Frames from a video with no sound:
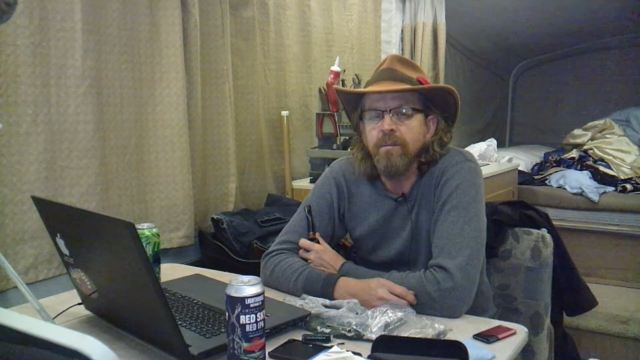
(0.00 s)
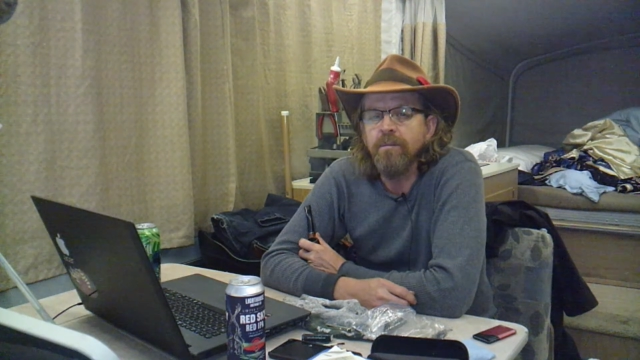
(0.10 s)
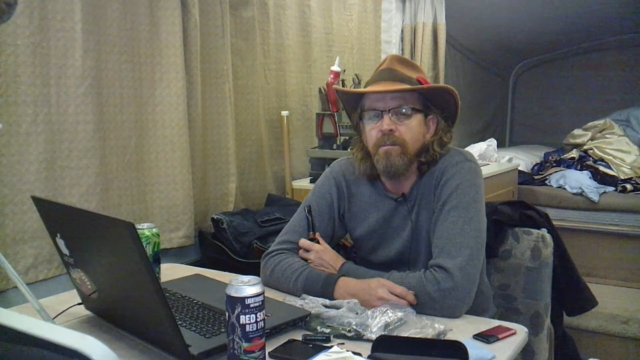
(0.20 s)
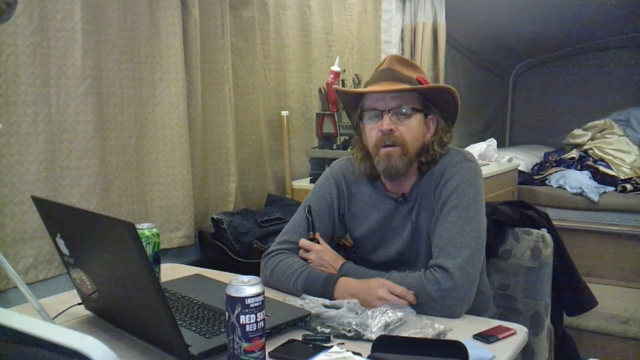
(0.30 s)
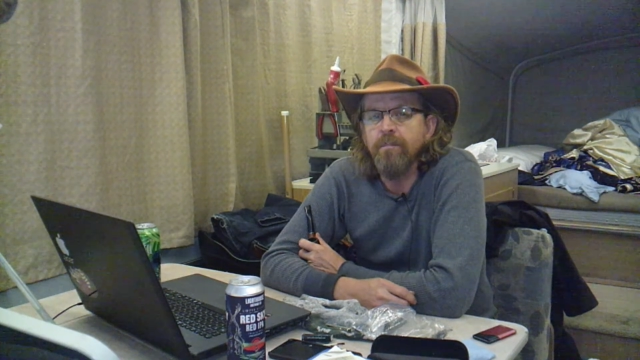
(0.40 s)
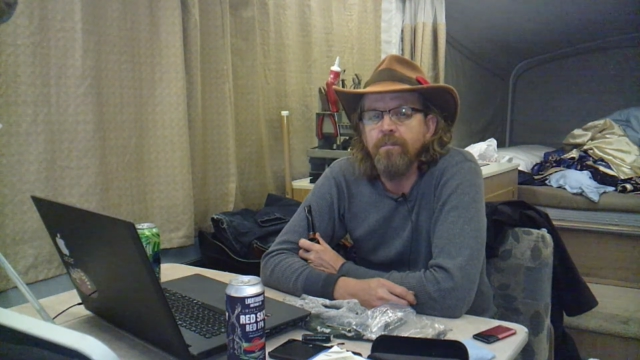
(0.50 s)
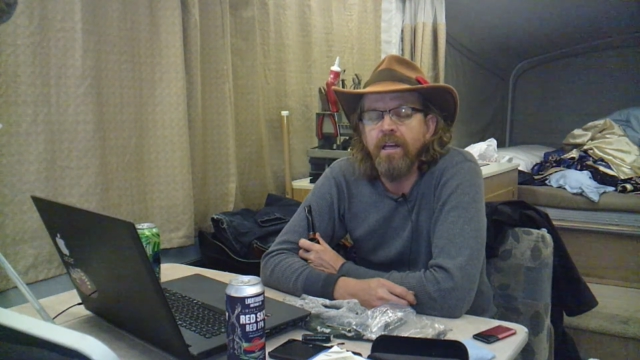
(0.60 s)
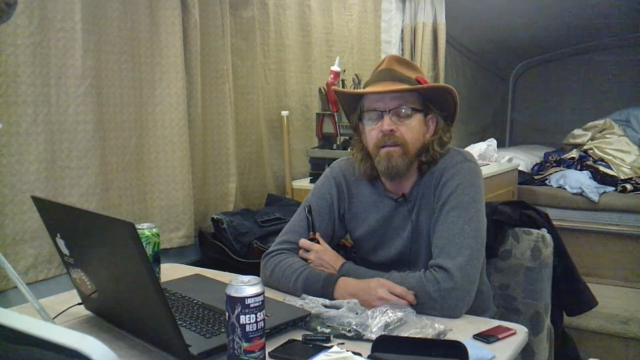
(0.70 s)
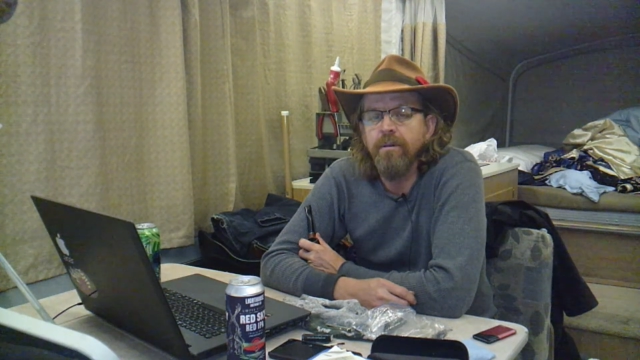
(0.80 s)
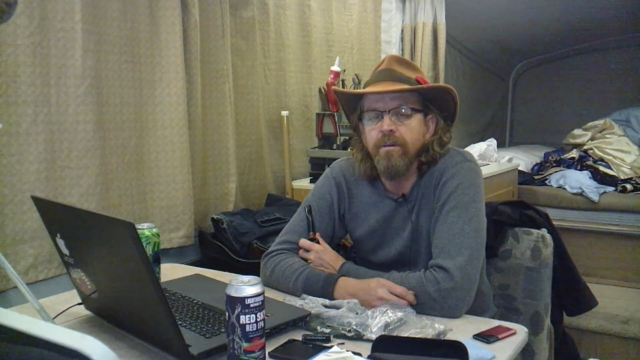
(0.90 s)
about a
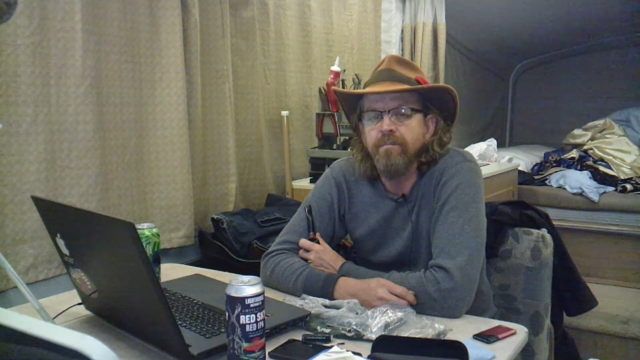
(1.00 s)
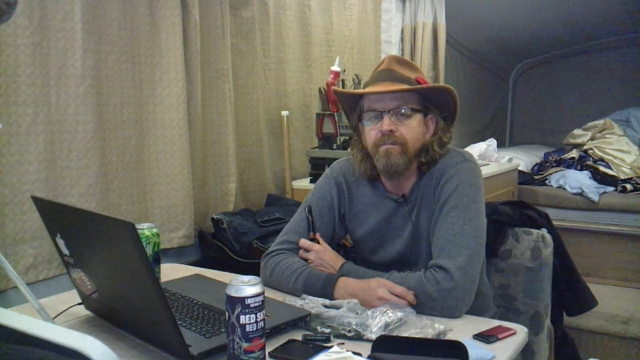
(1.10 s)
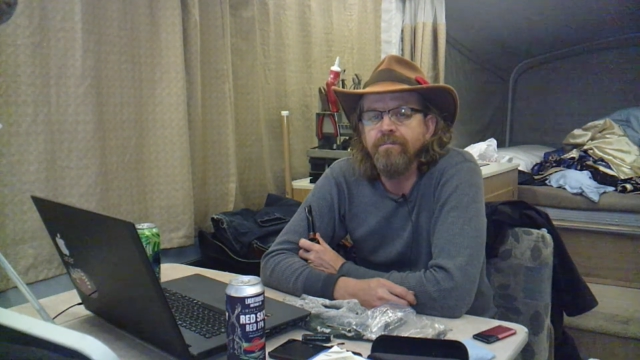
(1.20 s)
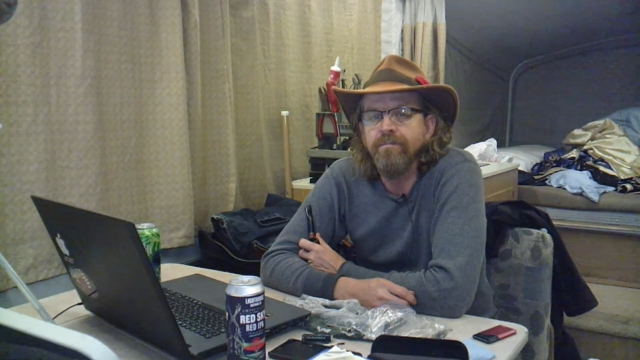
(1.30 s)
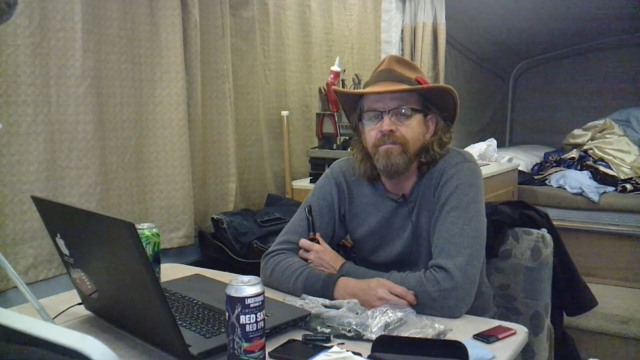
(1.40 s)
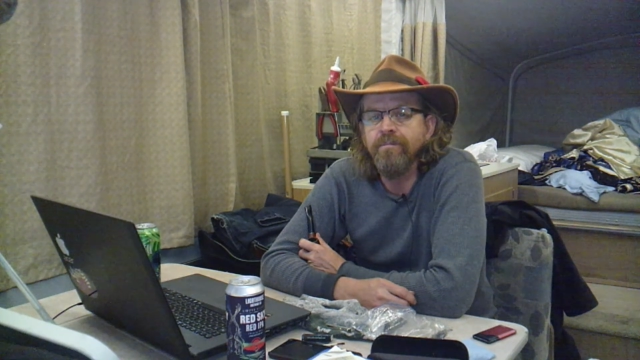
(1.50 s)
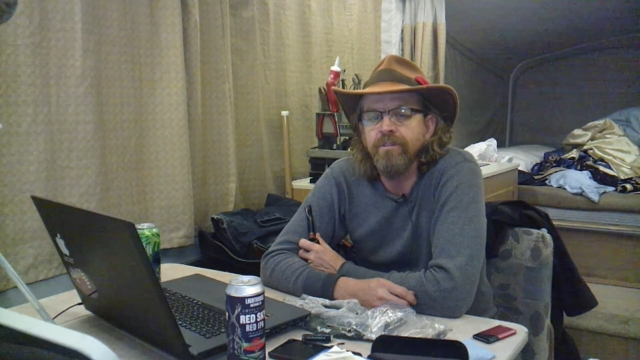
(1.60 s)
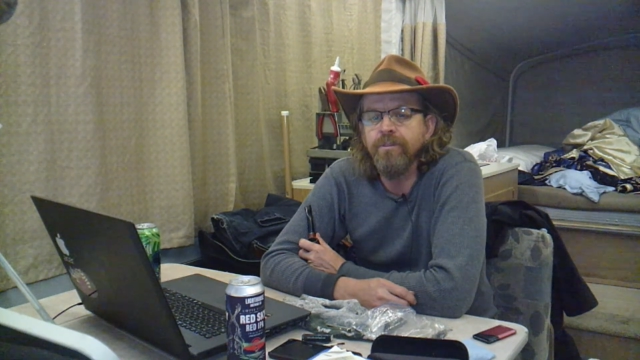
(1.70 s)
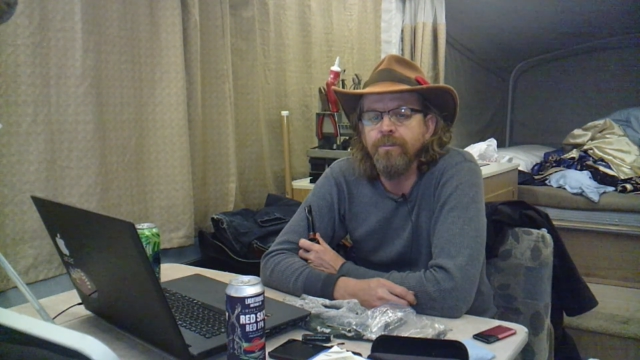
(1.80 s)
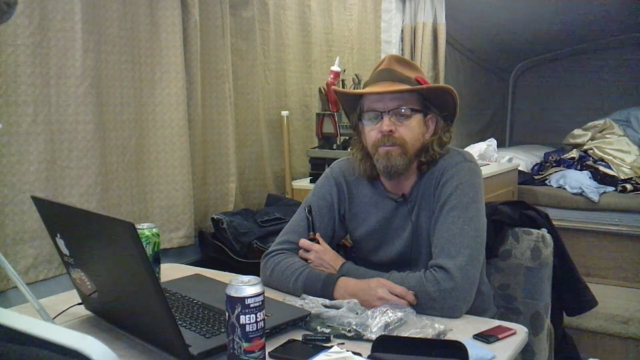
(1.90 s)
pipe. It's
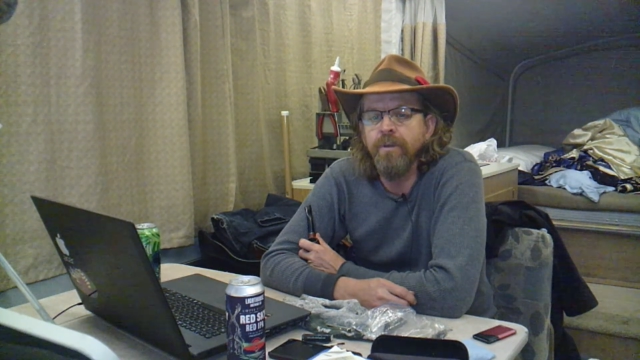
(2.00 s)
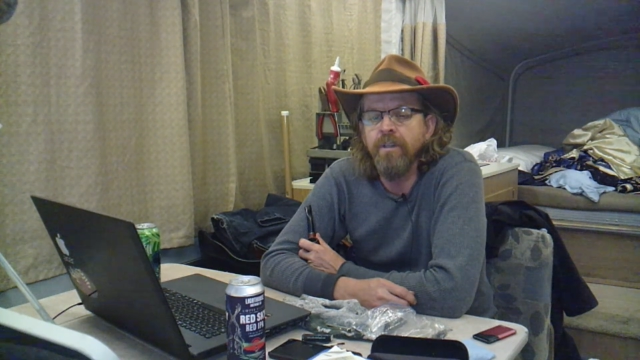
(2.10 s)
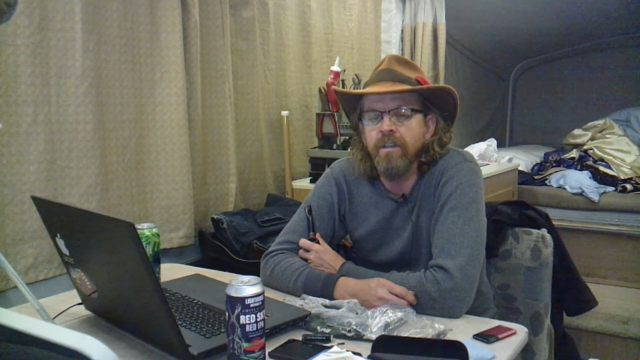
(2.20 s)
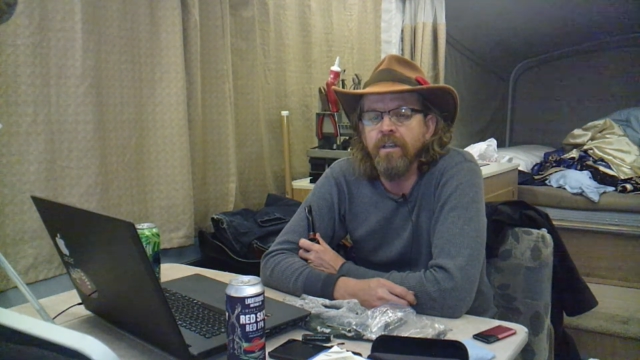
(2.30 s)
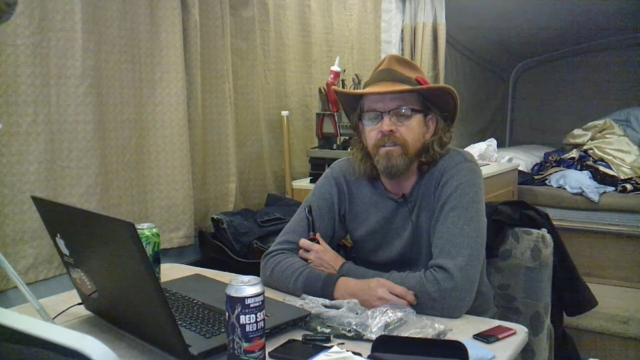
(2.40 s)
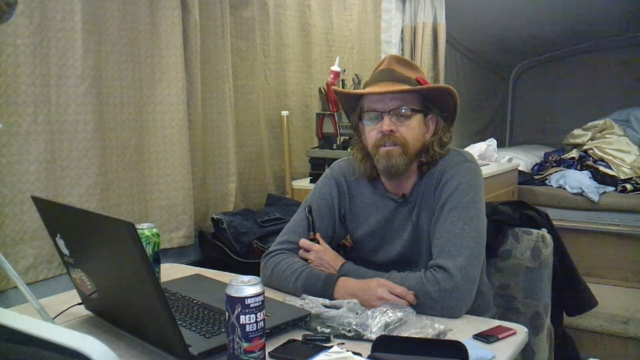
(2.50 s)
really nice.